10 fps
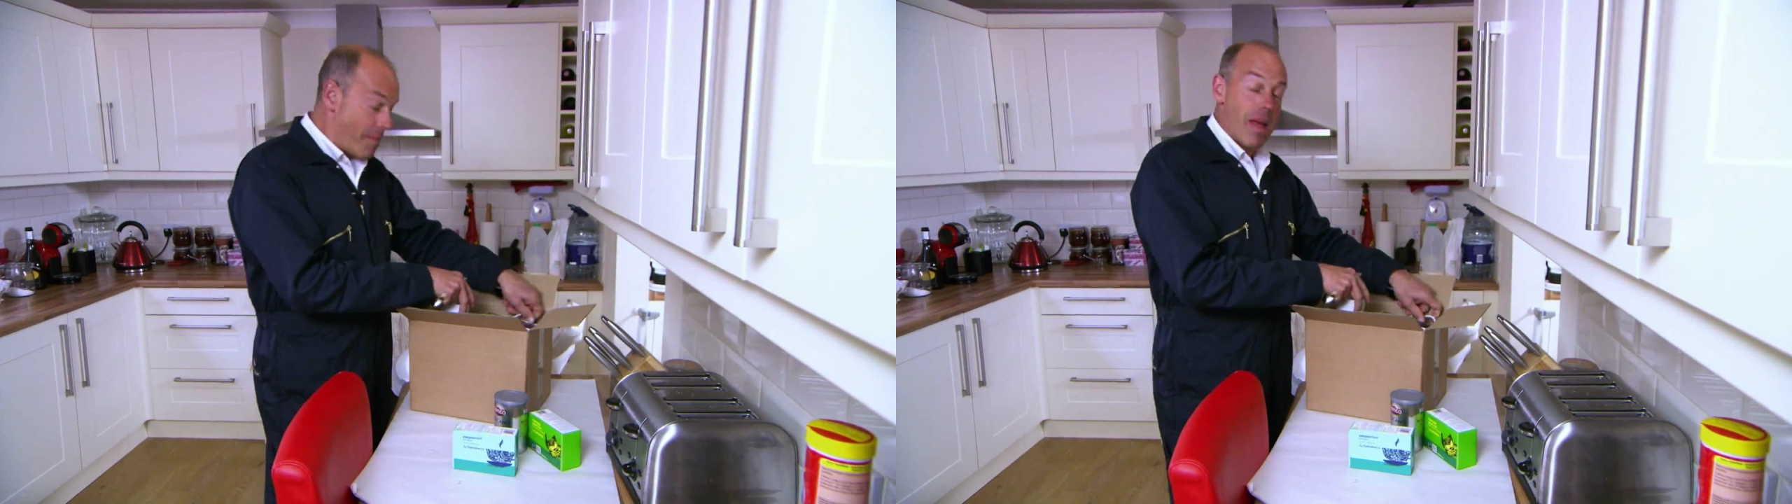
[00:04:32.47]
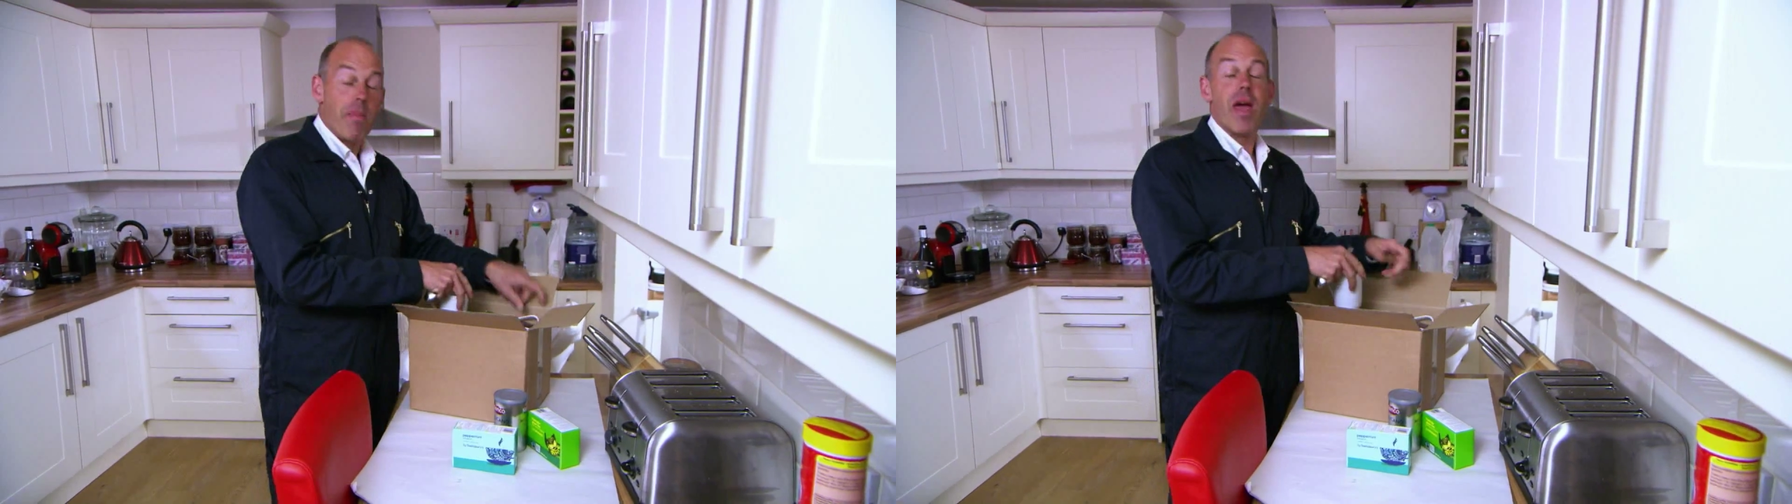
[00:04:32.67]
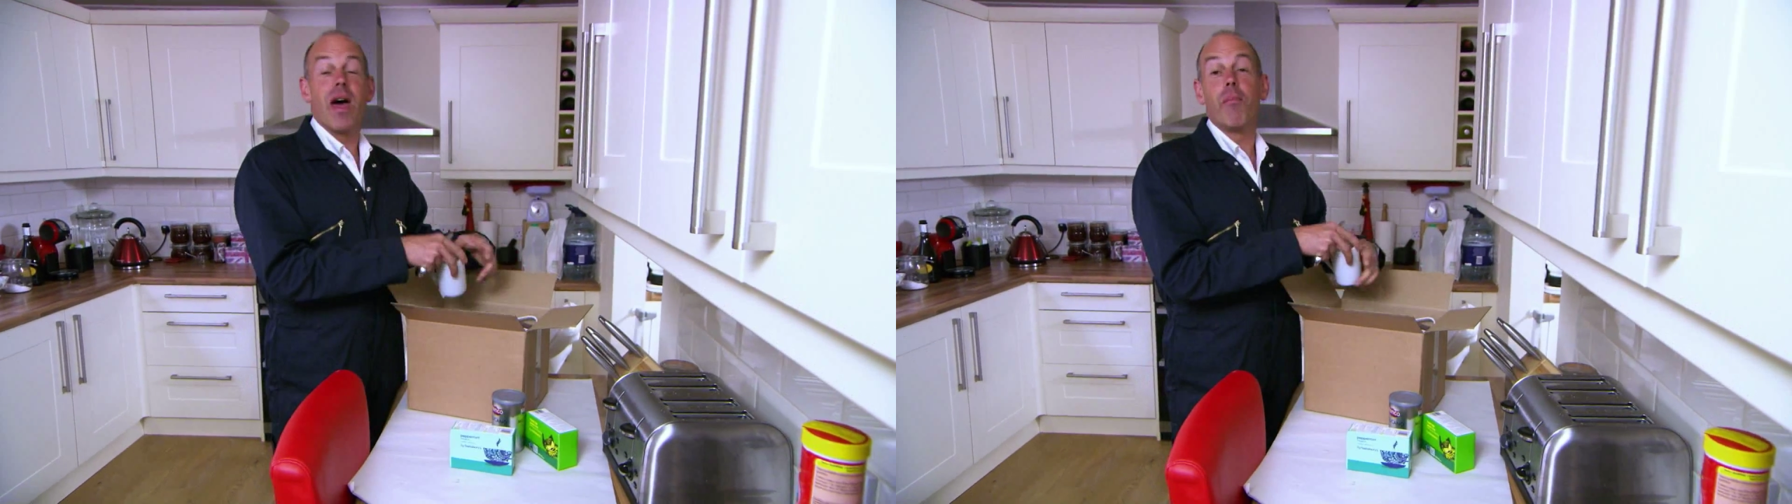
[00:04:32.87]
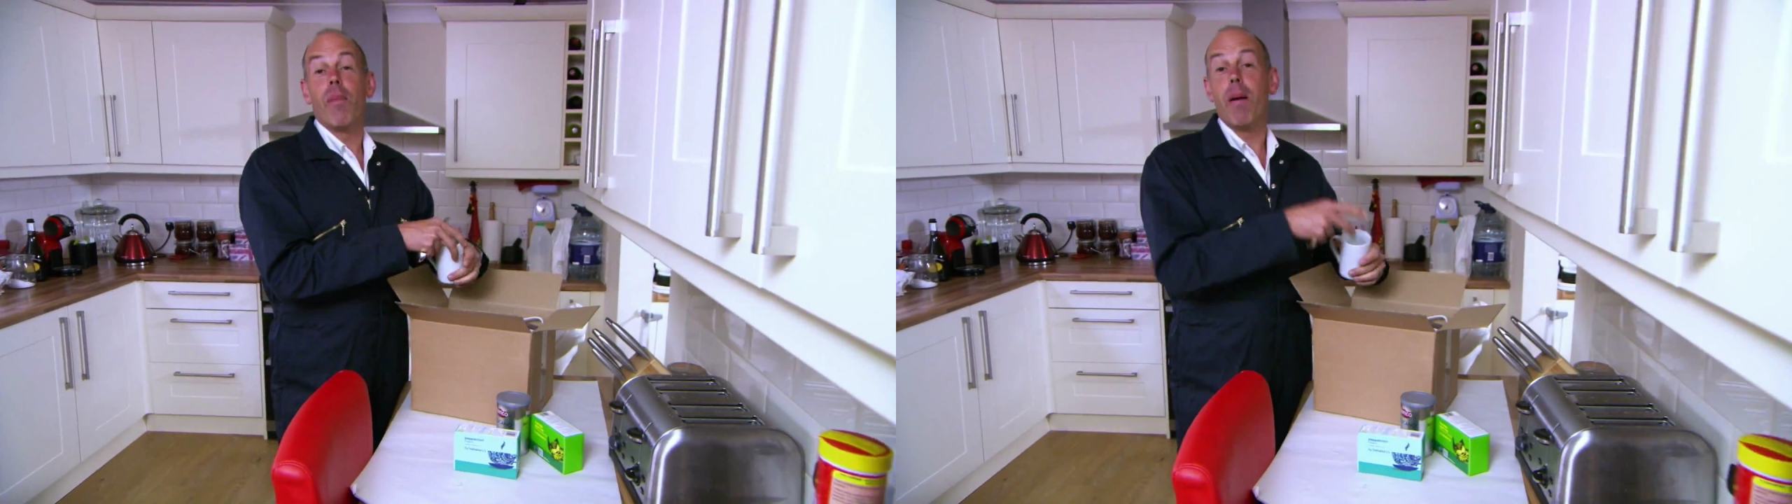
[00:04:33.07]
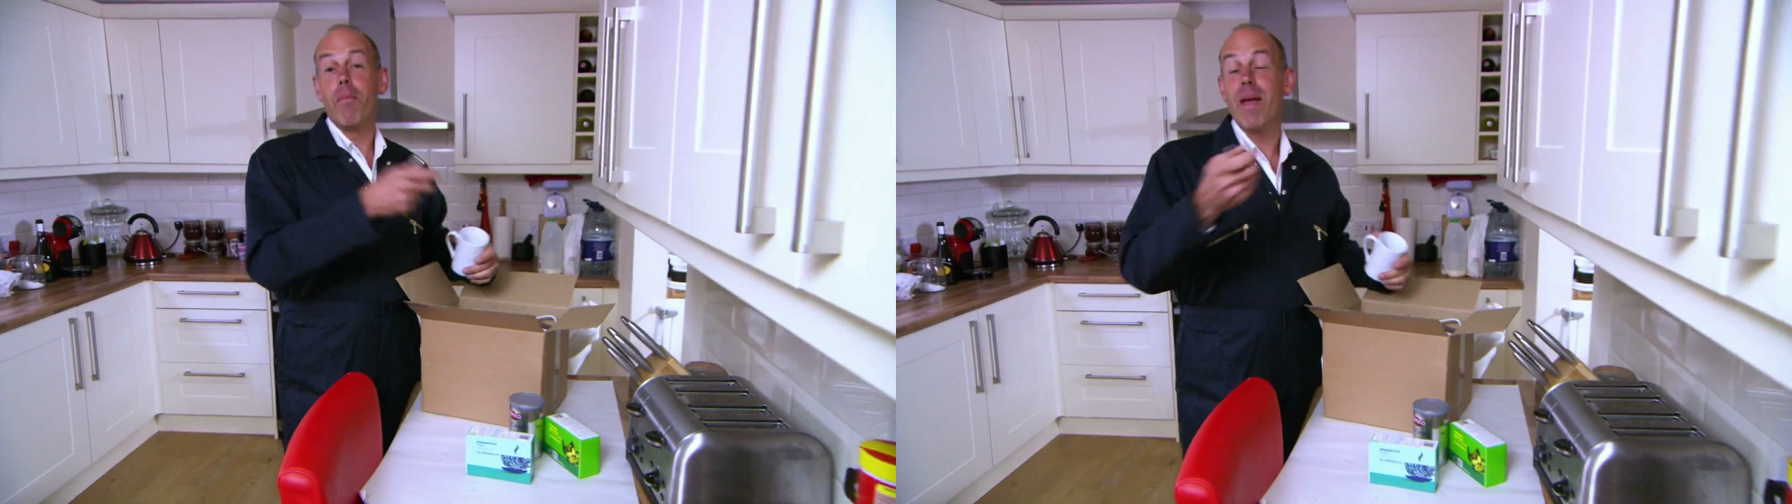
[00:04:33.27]
Maybe
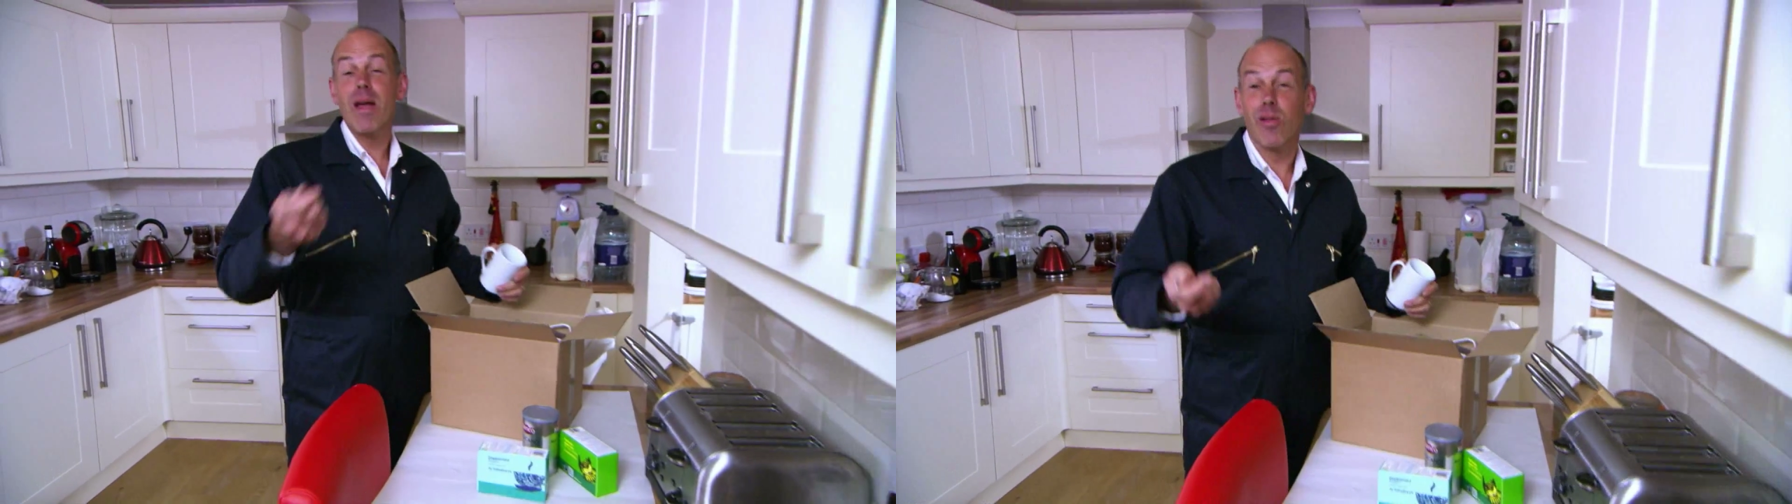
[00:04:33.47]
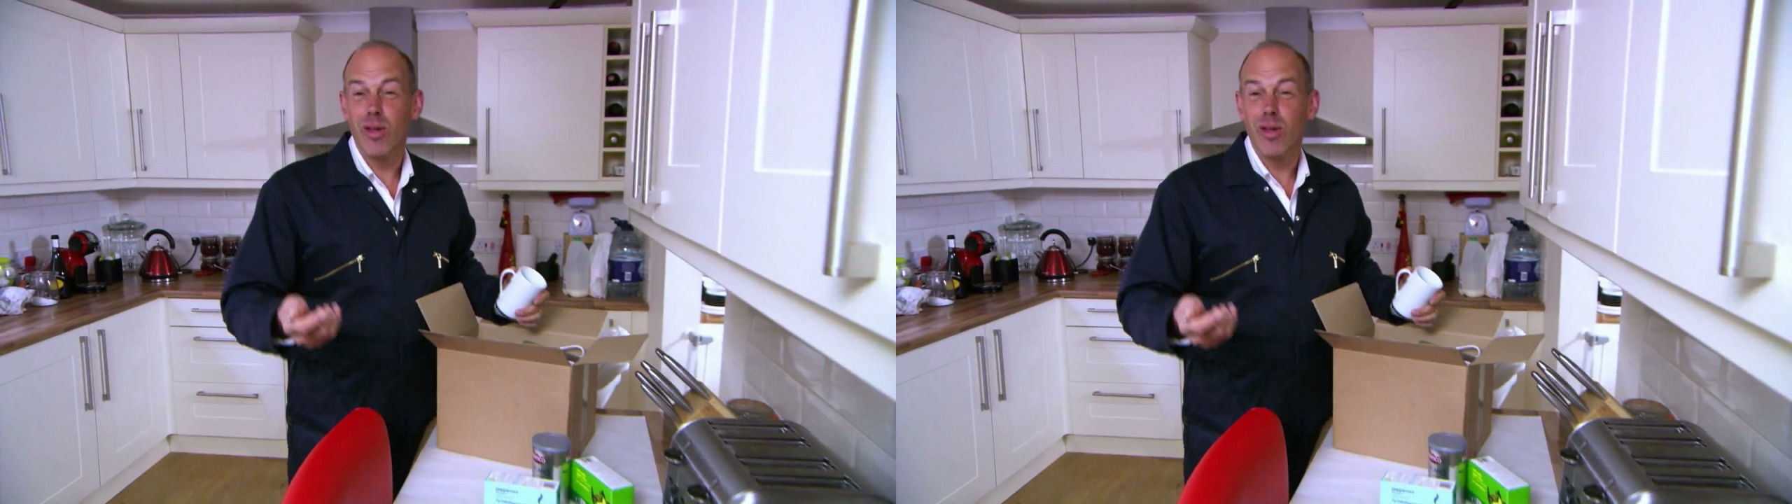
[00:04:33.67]
a meal